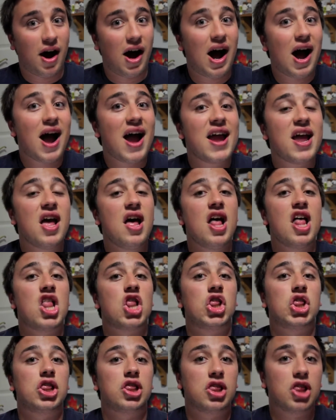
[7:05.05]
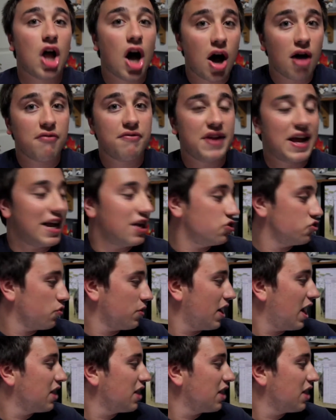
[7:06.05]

I loved Android.